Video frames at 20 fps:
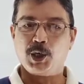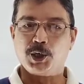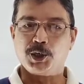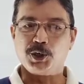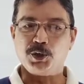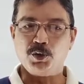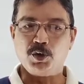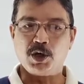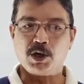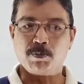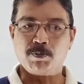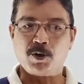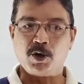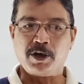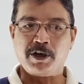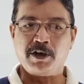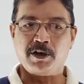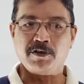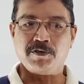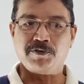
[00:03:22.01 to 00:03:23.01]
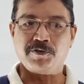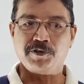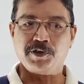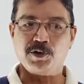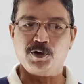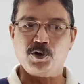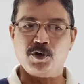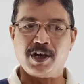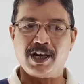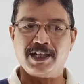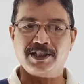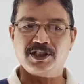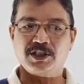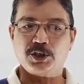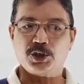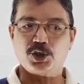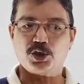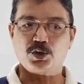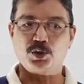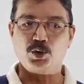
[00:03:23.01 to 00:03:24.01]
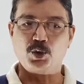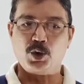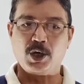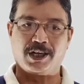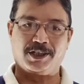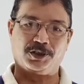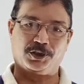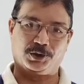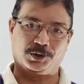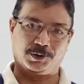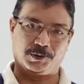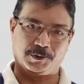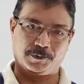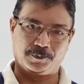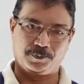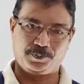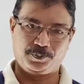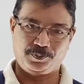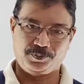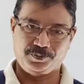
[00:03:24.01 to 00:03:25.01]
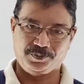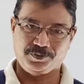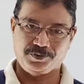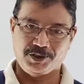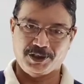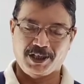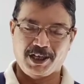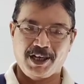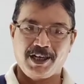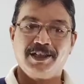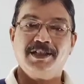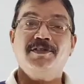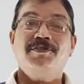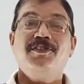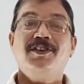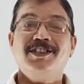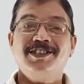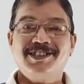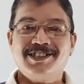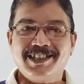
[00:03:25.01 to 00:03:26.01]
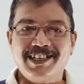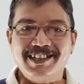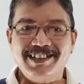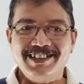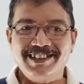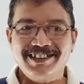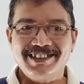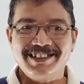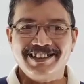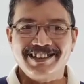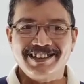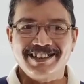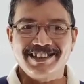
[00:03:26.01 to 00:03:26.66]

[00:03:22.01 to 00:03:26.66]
your point of view as students? The first thing,